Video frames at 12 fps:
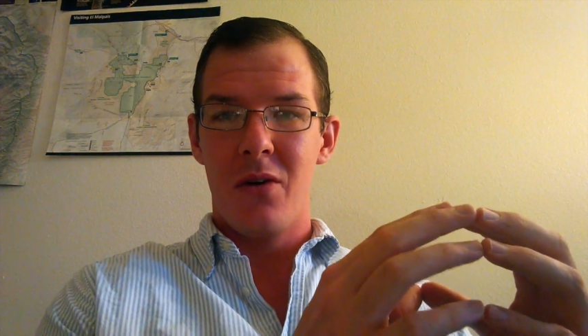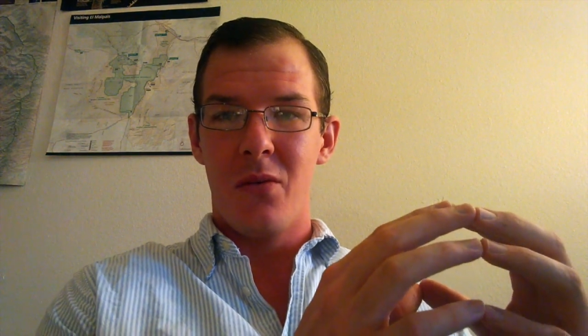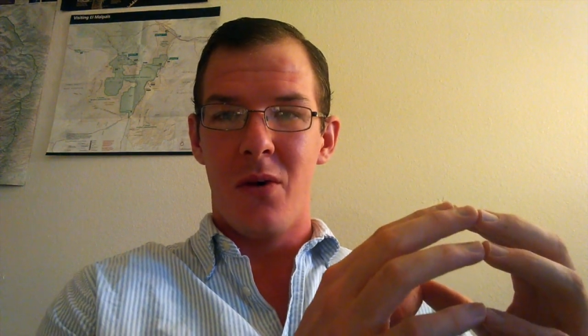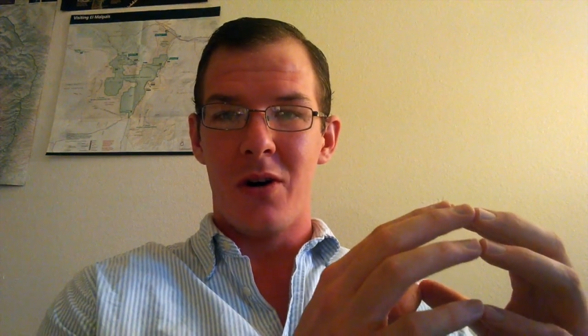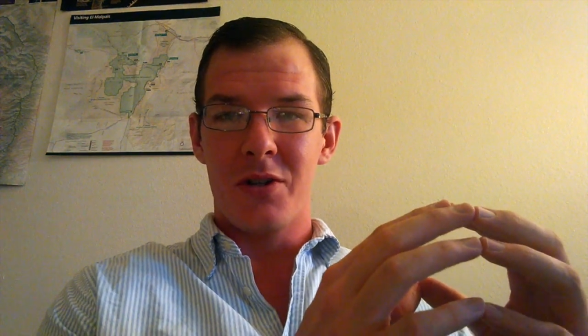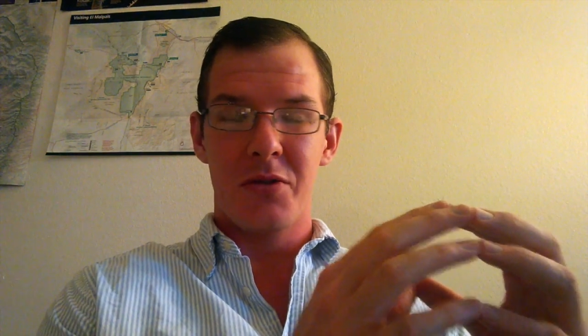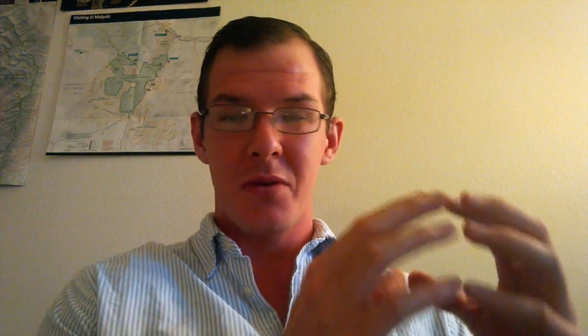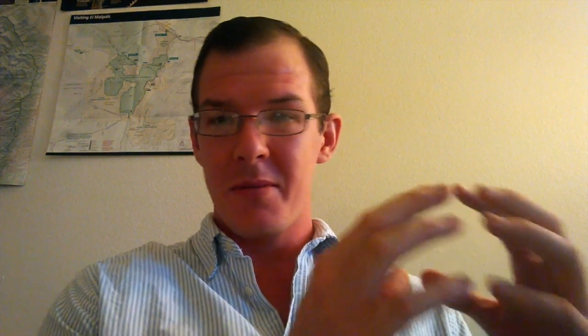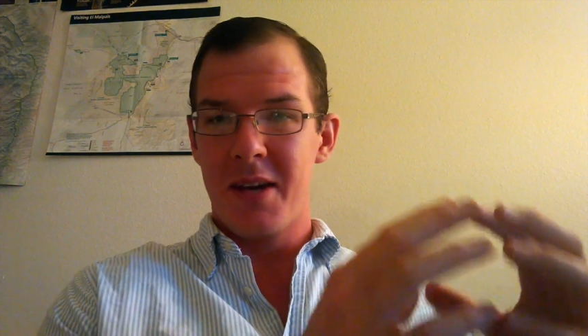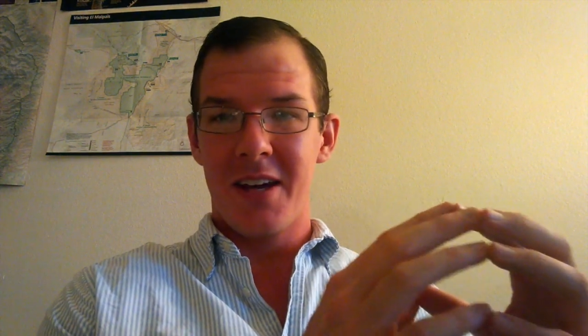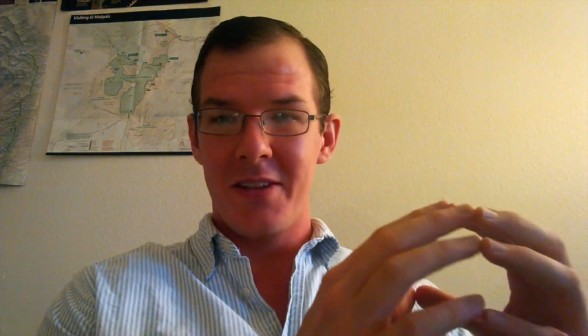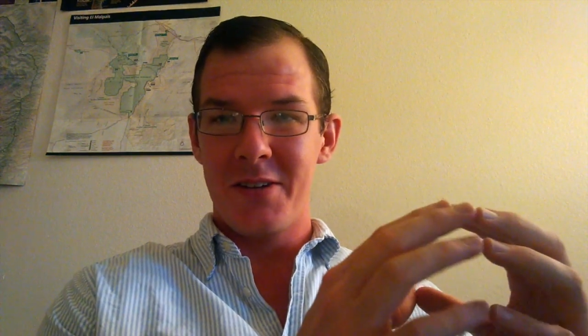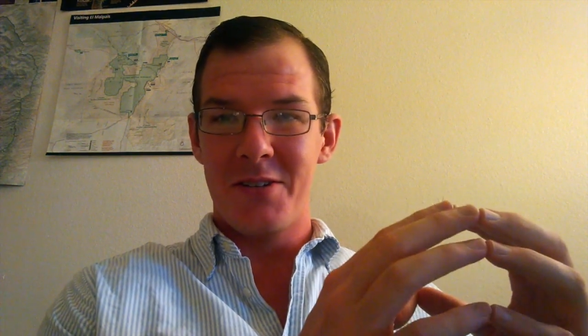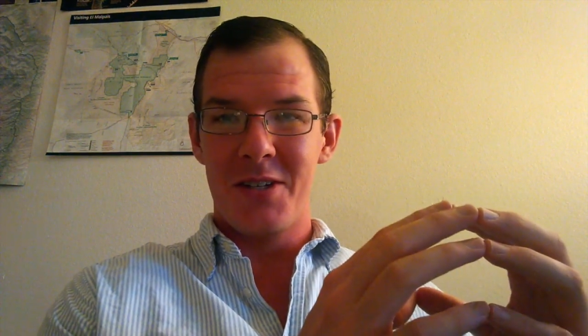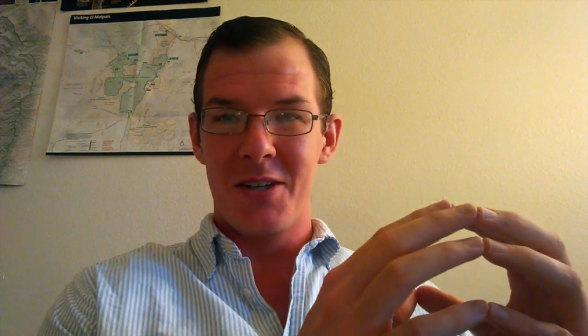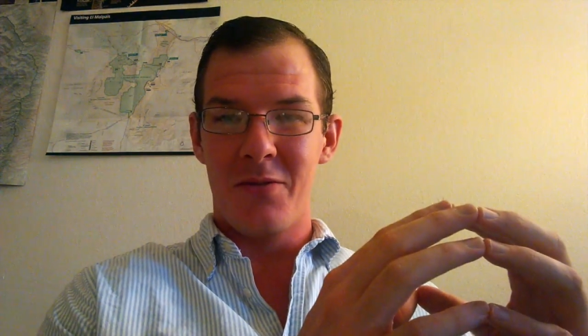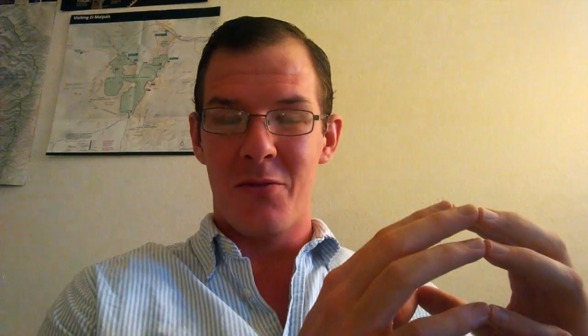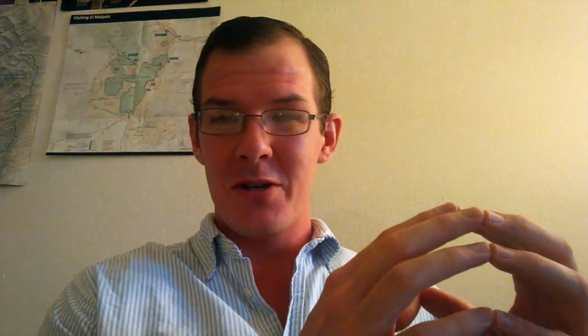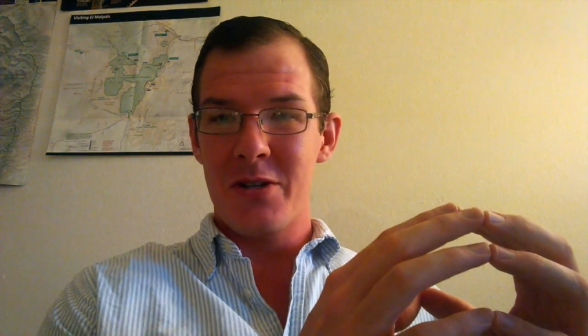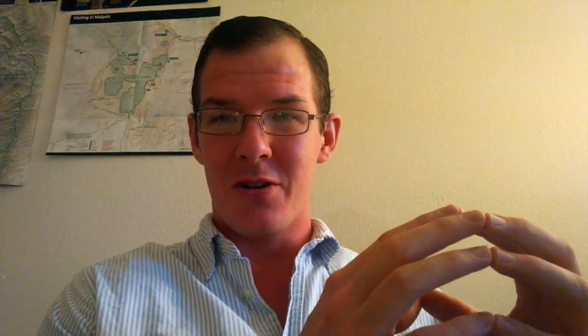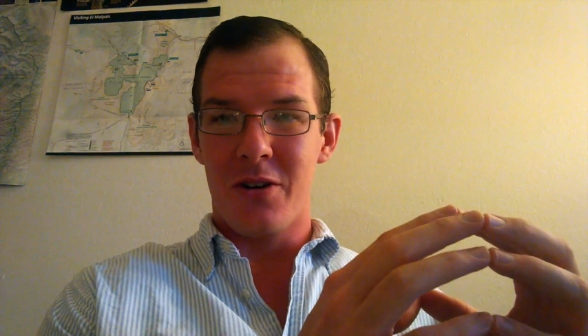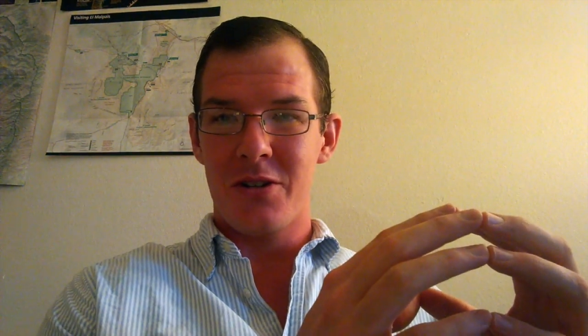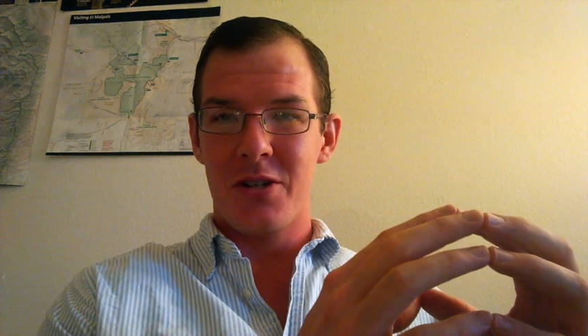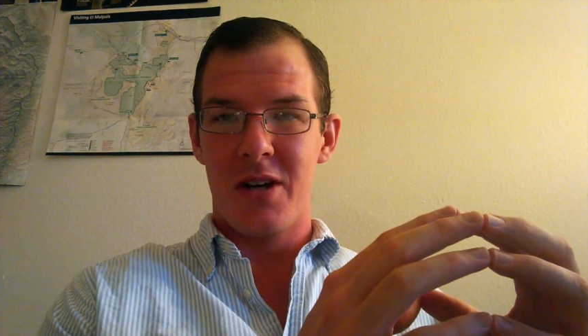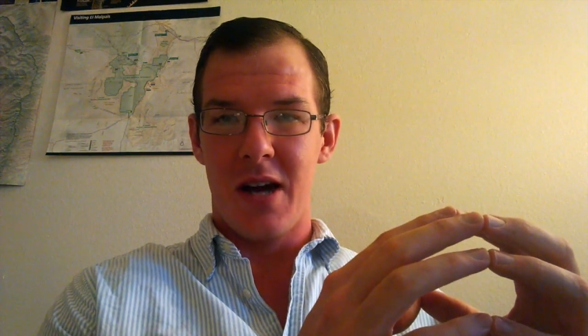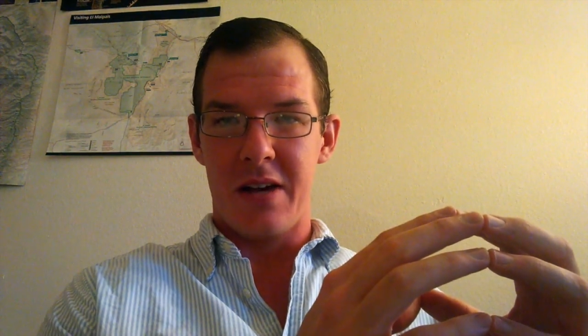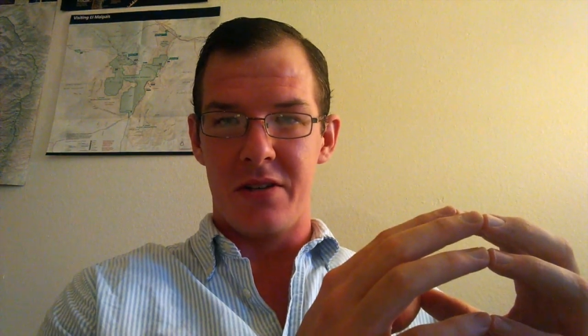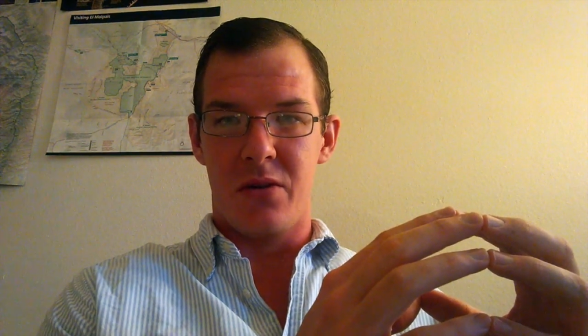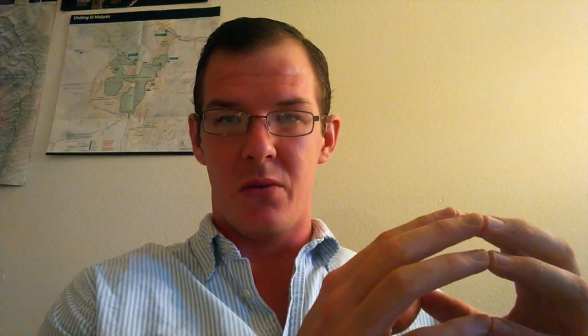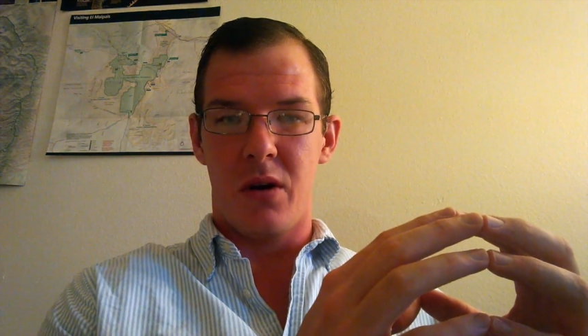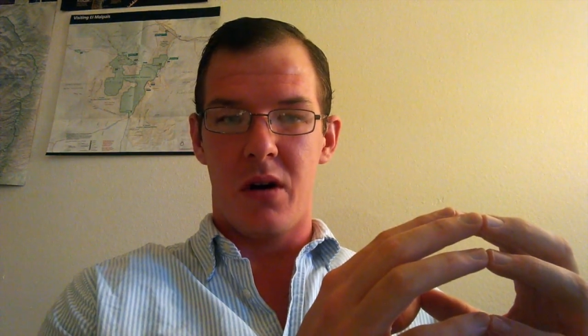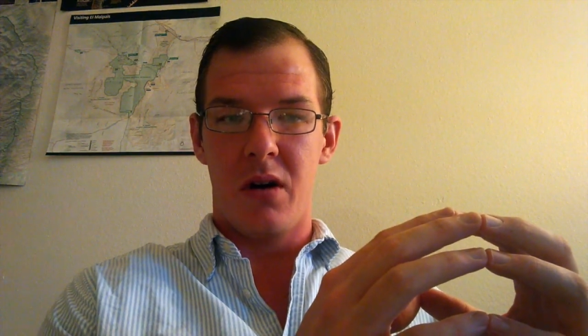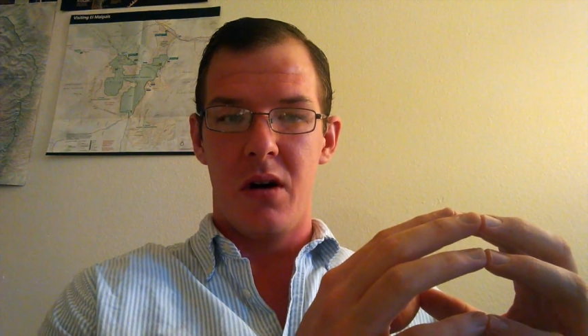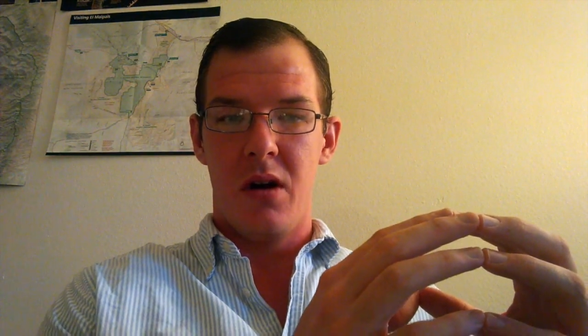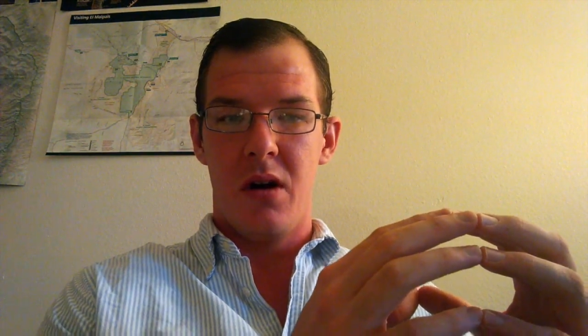while swimming in the sea of research, as it were,